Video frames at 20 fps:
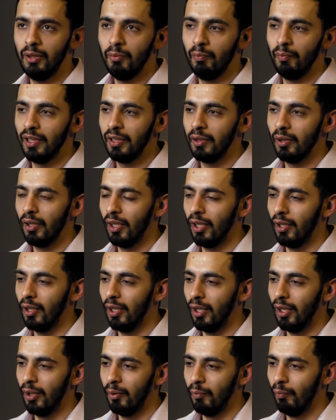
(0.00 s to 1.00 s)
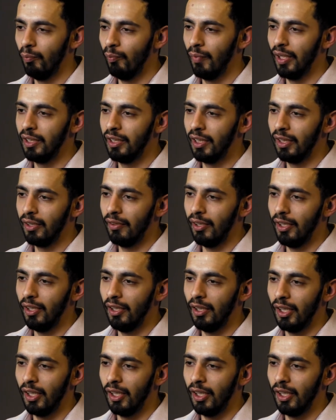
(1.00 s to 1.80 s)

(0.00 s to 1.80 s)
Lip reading: mid-degree